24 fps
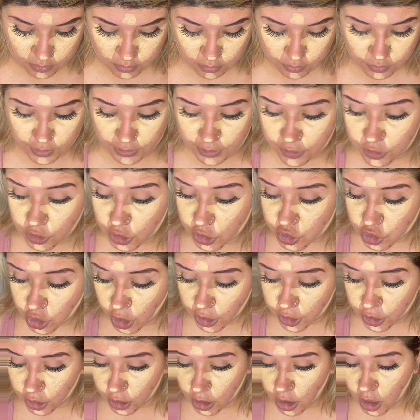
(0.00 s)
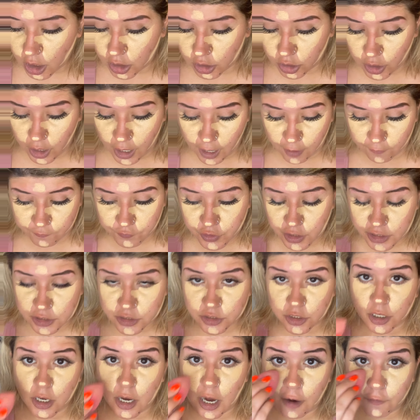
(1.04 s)
the darker color after
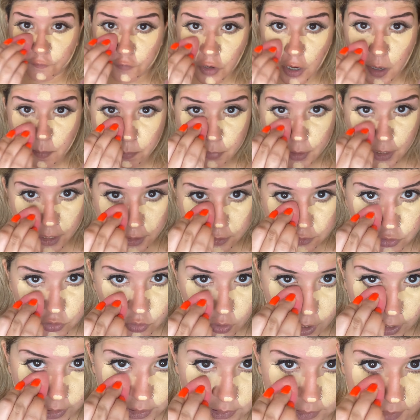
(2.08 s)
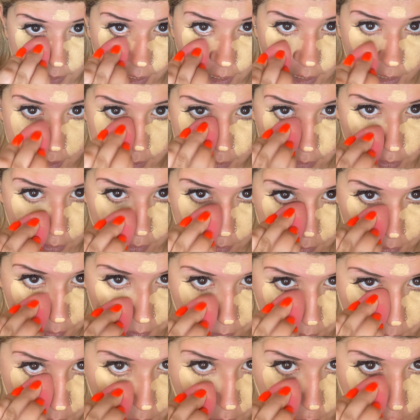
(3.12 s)
I blend. So I take,
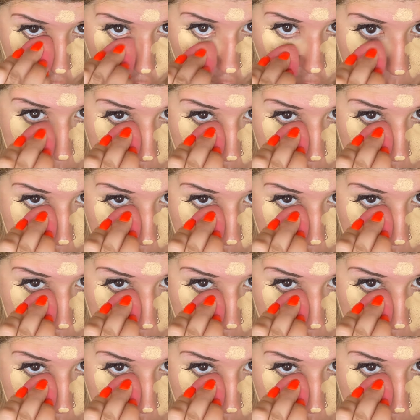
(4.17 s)
for